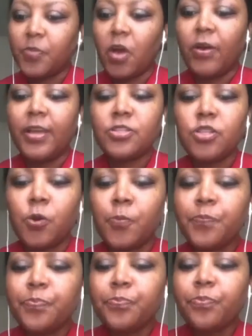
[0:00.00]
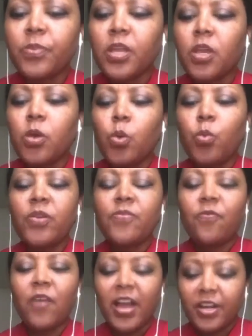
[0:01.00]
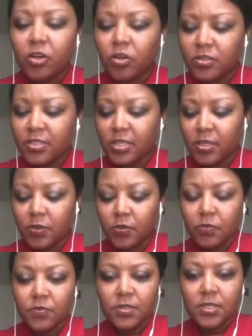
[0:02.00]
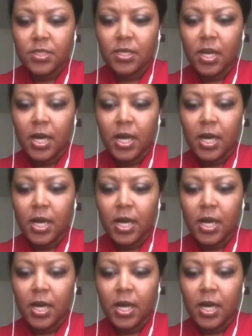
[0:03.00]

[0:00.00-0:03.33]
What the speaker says: All right. So we find ourselves,